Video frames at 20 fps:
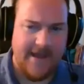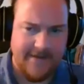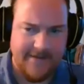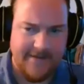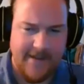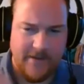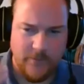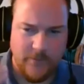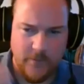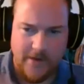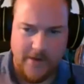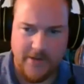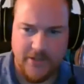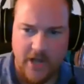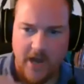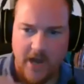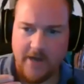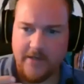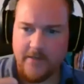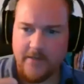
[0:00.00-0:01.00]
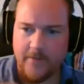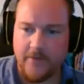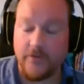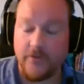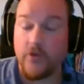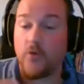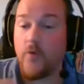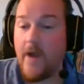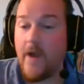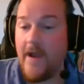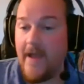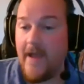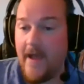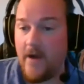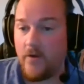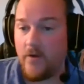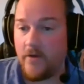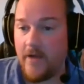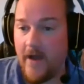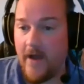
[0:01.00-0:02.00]
and then we're talking about the
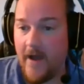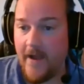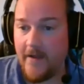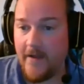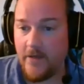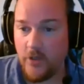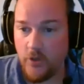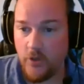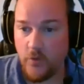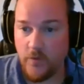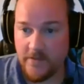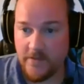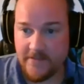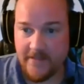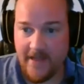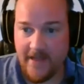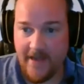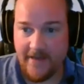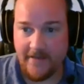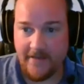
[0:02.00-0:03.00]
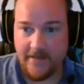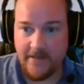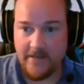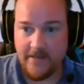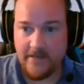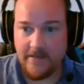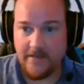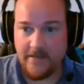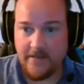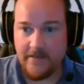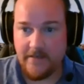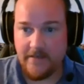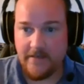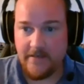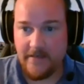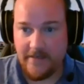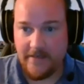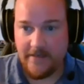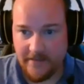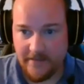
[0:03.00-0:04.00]
Greyhound guy who was like
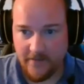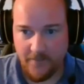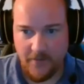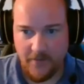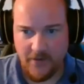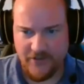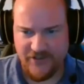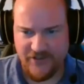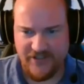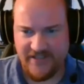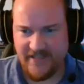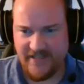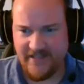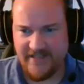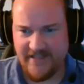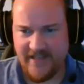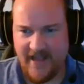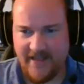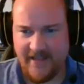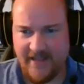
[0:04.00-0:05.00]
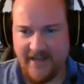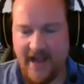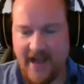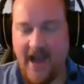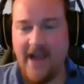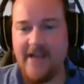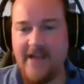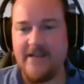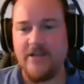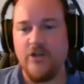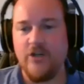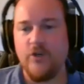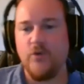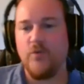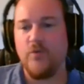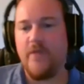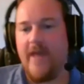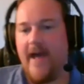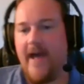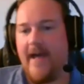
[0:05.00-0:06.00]
eating the person's inside. Like I
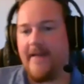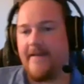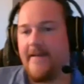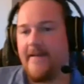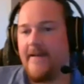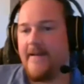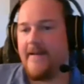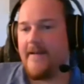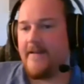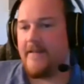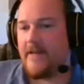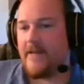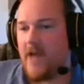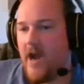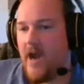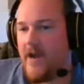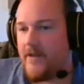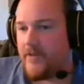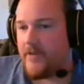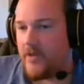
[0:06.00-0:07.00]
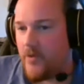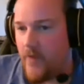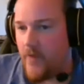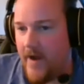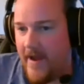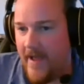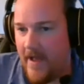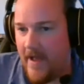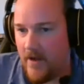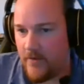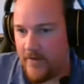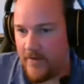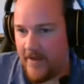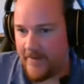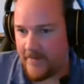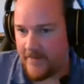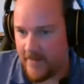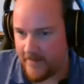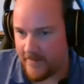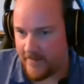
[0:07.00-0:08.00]
knew that the guy on the Greyhound
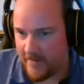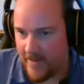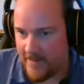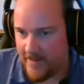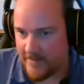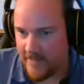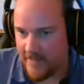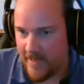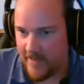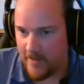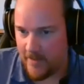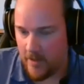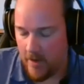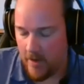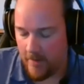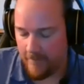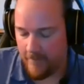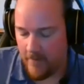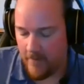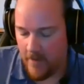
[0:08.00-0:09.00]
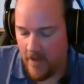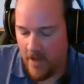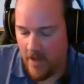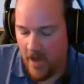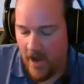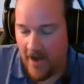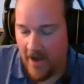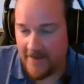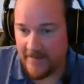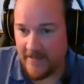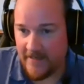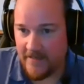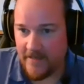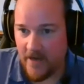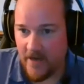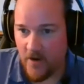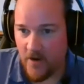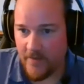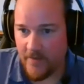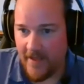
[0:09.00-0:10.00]
had cut the guy's head off. I didn't
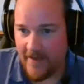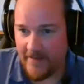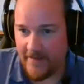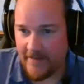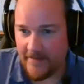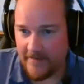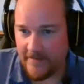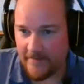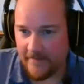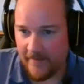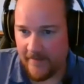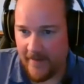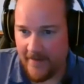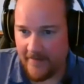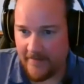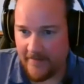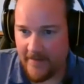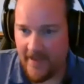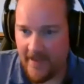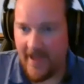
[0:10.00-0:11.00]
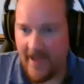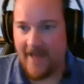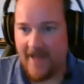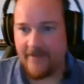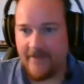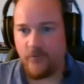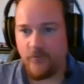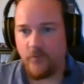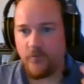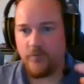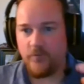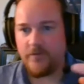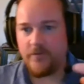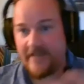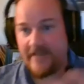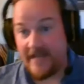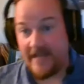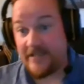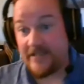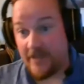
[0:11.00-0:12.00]
know that he like had
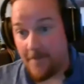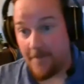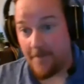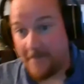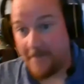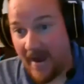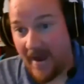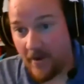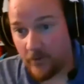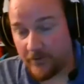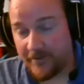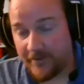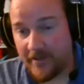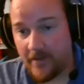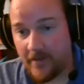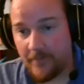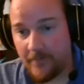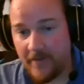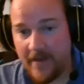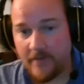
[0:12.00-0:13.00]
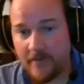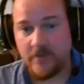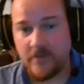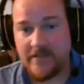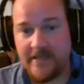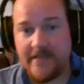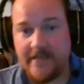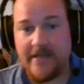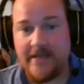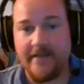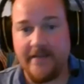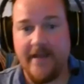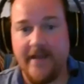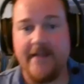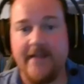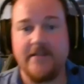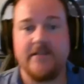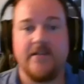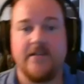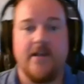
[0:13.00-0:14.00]
disemboweled him and was eating
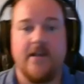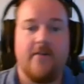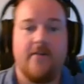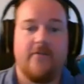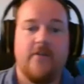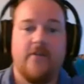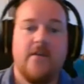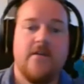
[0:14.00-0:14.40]
that stuff.